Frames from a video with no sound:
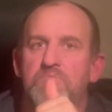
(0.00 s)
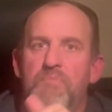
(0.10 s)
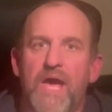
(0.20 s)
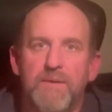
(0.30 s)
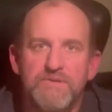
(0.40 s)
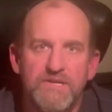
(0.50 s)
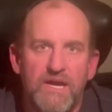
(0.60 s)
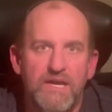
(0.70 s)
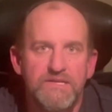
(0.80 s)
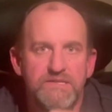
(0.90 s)

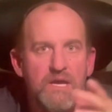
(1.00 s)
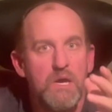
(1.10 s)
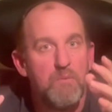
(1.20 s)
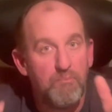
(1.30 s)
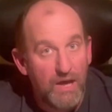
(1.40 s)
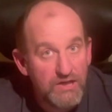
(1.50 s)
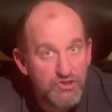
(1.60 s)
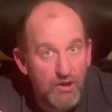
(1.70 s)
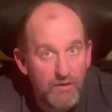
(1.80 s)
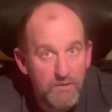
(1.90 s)
baptized by
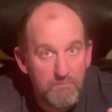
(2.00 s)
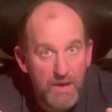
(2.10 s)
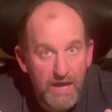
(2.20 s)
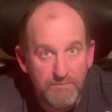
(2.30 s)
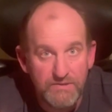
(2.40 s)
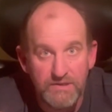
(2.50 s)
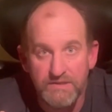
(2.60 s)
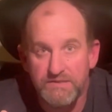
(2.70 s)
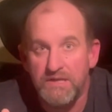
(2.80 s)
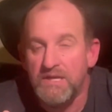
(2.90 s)
John the
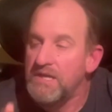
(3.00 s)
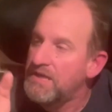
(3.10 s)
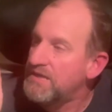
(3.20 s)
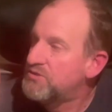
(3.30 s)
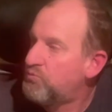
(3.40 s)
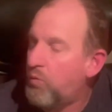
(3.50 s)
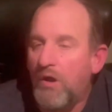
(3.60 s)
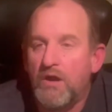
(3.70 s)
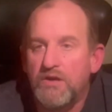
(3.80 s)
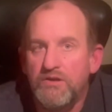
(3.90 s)
Baptist, is
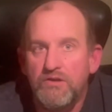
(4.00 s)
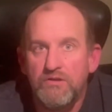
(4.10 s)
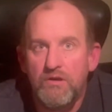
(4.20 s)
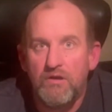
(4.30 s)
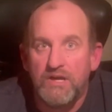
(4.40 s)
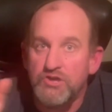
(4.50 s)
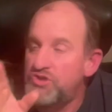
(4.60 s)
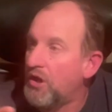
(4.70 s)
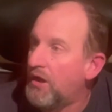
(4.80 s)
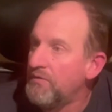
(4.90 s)
walking along, and
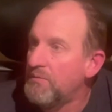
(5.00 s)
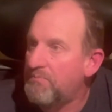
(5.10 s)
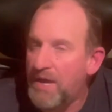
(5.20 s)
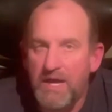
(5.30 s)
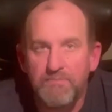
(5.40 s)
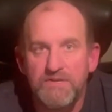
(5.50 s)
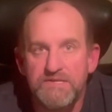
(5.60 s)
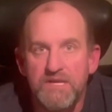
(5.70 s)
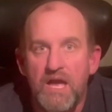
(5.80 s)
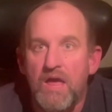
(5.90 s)
John the
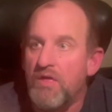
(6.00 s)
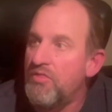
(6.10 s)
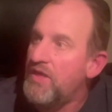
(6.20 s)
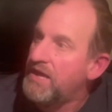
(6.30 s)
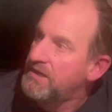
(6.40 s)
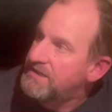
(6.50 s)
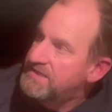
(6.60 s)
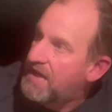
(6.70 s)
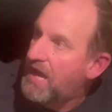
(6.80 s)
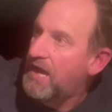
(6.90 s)
Baptist then
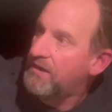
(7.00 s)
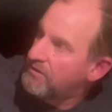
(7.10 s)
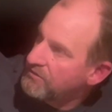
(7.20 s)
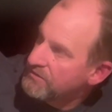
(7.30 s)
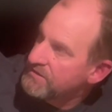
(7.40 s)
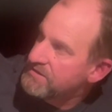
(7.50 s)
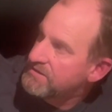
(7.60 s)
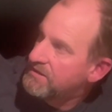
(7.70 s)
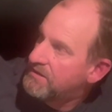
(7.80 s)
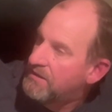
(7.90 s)
tells
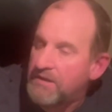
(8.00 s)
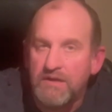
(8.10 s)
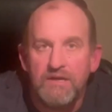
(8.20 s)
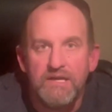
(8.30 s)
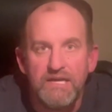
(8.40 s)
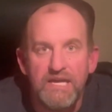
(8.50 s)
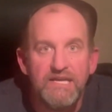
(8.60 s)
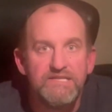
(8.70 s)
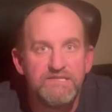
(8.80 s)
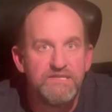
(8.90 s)

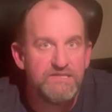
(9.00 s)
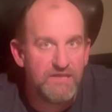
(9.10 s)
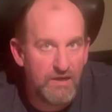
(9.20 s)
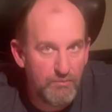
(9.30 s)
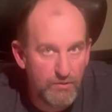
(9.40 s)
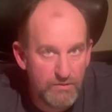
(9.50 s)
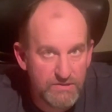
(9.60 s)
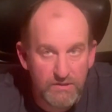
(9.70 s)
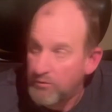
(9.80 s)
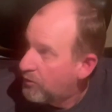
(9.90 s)
his disciples,
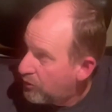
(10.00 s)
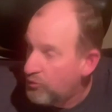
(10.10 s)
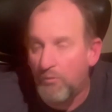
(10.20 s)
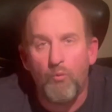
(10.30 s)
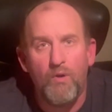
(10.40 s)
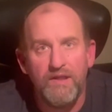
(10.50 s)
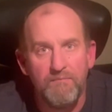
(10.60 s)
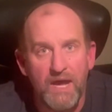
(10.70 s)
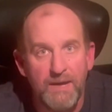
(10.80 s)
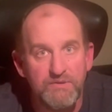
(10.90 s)
who one of them
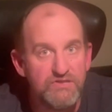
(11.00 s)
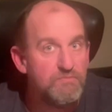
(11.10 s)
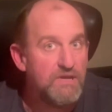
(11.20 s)
happens to be